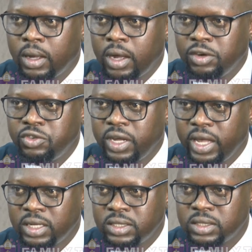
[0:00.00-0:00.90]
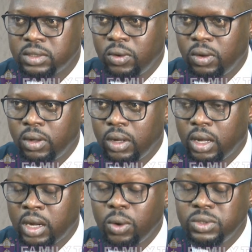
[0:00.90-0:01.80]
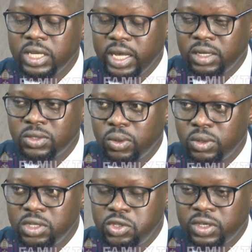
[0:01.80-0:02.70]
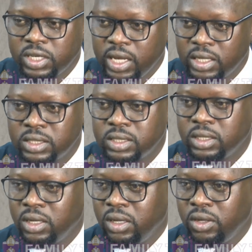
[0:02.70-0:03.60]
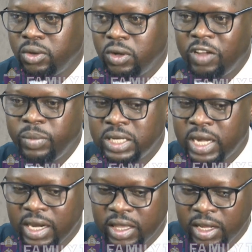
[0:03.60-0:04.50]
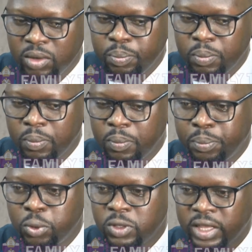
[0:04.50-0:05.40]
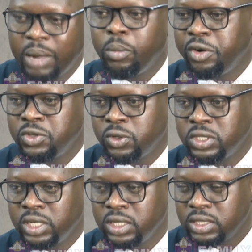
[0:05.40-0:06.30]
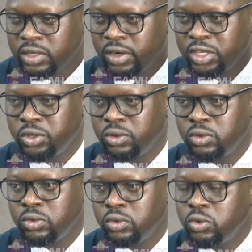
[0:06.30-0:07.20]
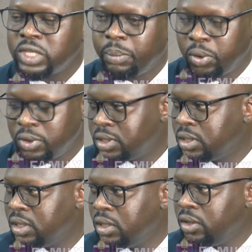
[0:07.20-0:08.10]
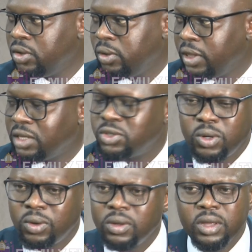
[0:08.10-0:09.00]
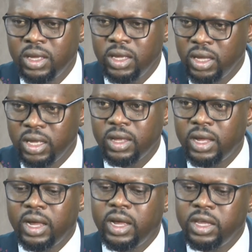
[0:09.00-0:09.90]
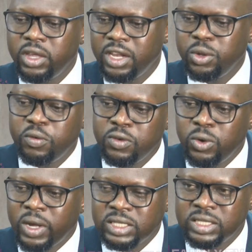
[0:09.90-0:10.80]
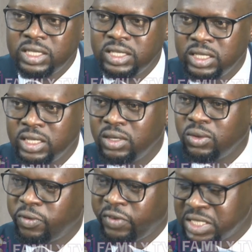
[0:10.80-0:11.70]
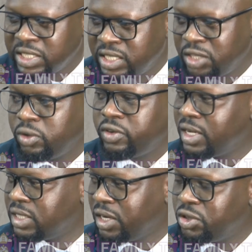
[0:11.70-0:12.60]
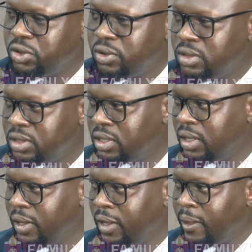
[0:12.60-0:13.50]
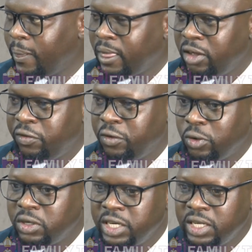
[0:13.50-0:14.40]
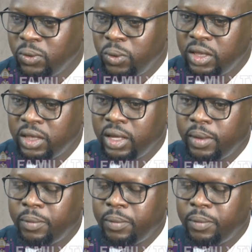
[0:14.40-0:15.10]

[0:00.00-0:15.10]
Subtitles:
country X, county X or district X, you know, government can then put there more resources in relation to support, you know, that. So then you as a citizen, to facilitate your transactions, if you're dealing with